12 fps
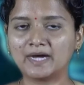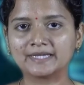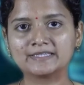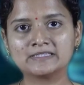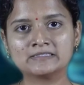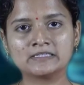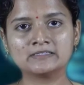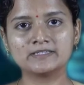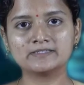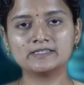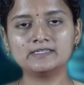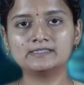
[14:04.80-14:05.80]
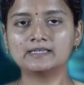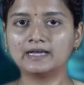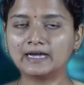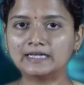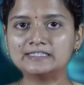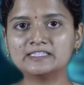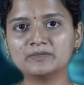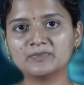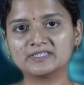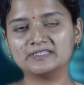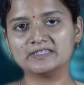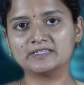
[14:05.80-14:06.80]
Parkinson's disease,
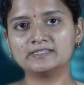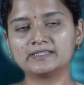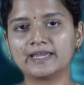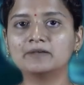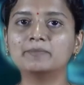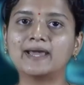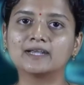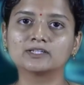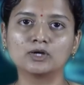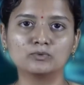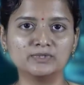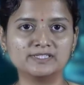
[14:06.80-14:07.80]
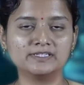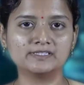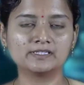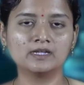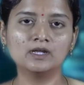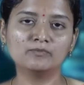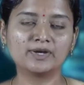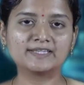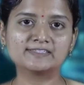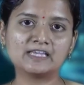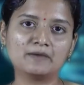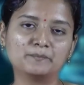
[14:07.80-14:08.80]
Alzheimer's disease and mad cow disease. For
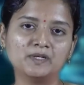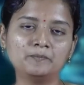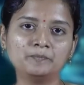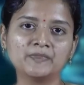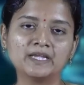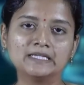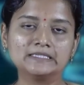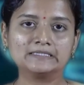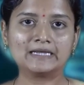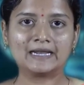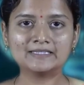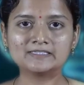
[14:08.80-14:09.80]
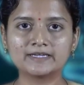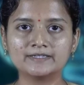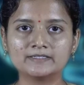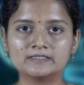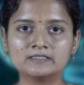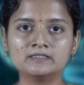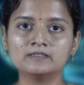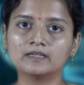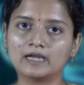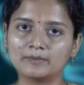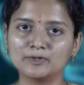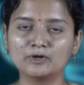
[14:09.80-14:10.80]
example, in trans-tyrosine
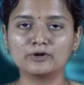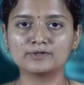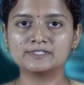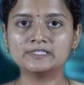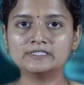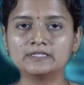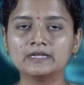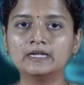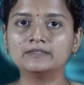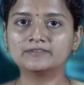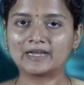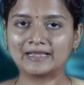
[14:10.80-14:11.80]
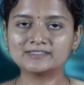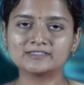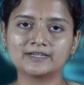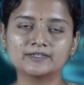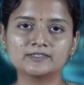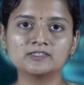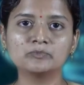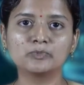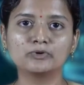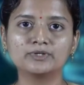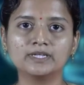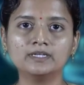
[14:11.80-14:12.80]
amyloidosis, trans-tyrosine
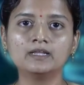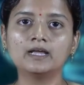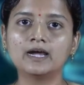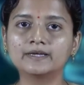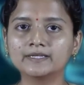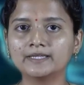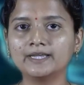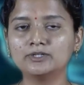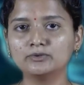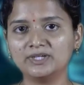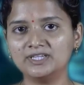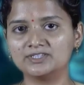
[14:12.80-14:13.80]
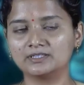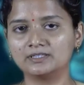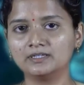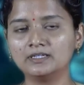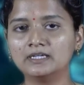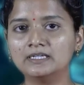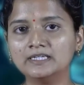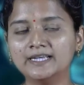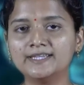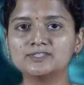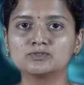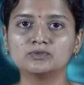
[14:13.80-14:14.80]
protein aggregate to each other
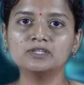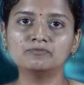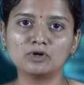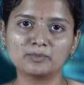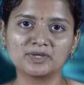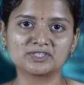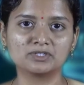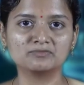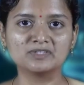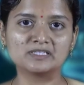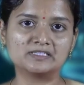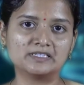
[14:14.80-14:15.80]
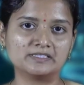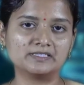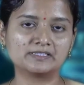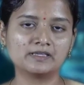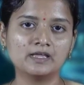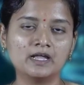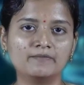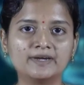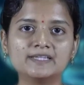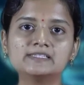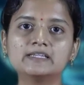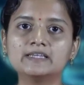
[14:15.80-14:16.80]
leads to the formation of this disease.
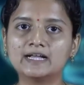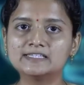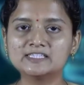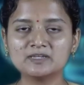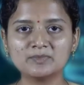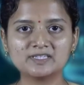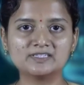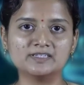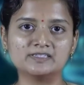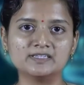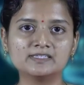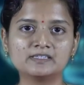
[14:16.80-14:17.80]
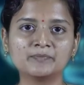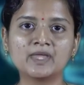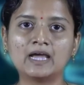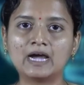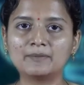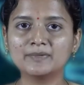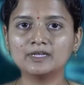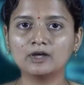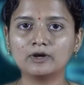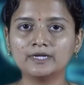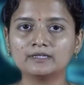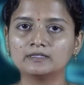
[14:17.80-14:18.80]
Whereas in Alzheimer's disease,
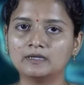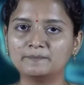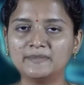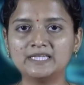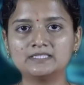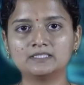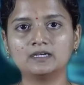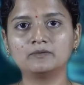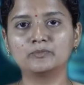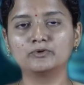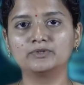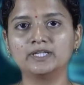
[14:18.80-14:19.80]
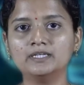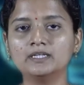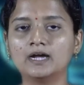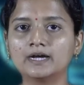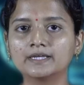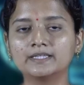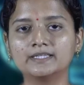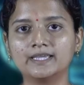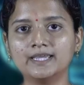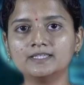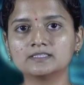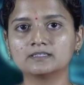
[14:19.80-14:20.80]
amyloid beta protein
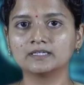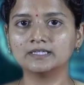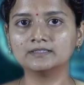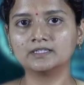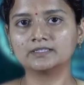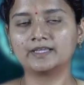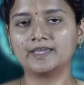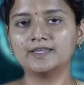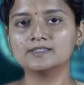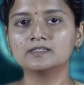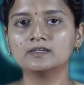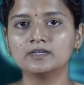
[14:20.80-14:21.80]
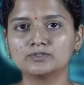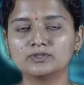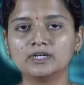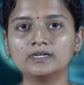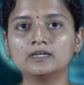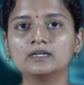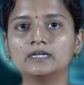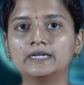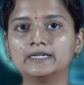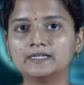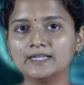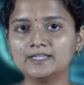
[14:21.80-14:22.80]
aggregate in that case, so that
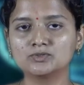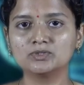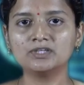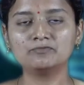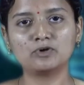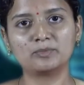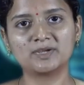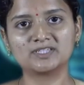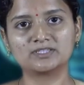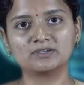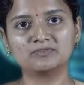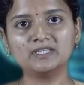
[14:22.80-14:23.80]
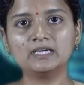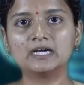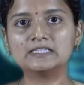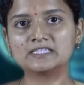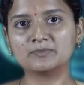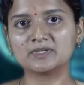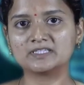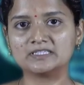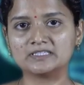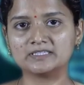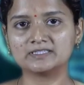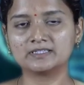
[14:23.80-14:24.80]
it leads to the formation of the Alzheimer's
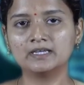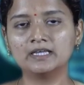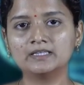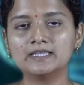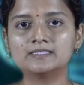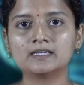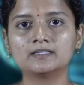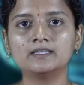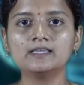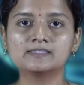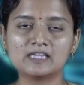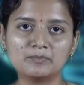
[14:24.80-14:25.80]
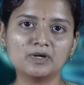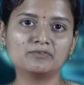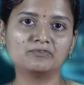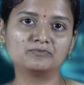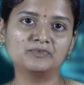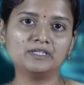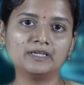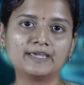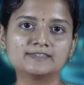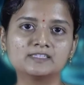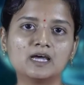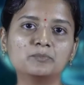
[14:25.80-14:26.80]
disease. These are some of the
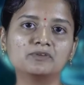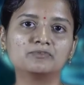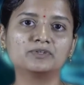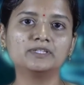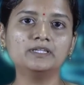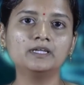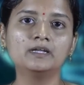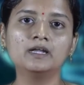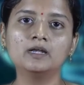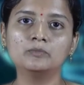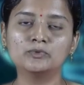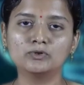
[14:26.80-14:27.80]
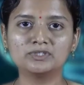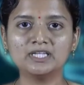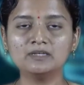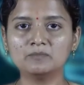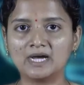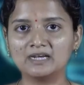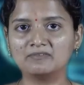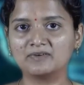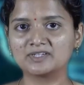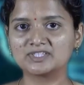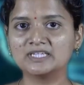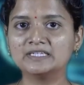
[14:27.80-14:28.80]
example for the protein
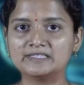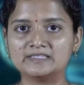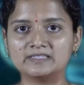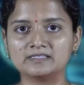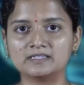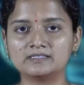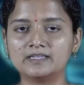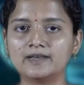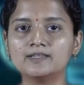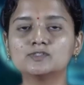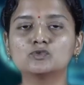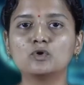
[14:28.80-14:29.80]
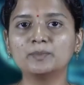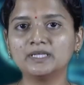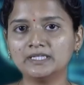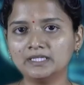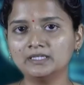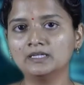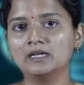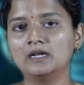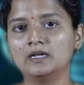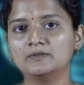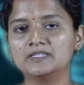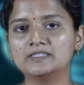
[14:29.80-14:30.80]
malfunctioning diseases. There are so many
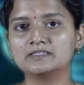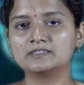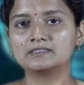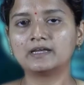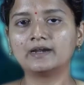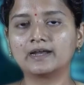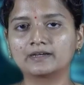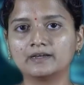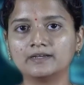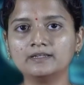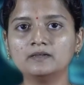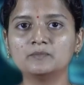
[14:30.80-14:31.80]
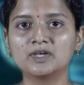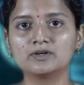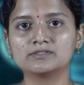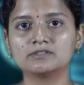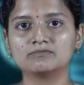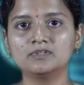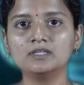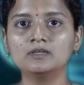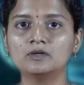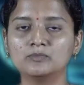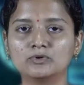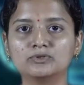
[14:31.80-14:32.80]
diseases that are occurring because of the
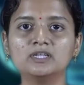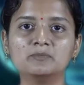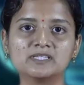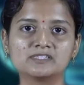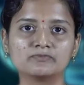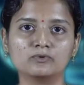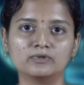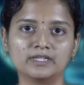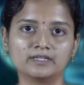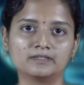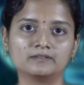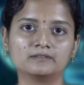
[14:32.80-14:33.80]
protein misfolding.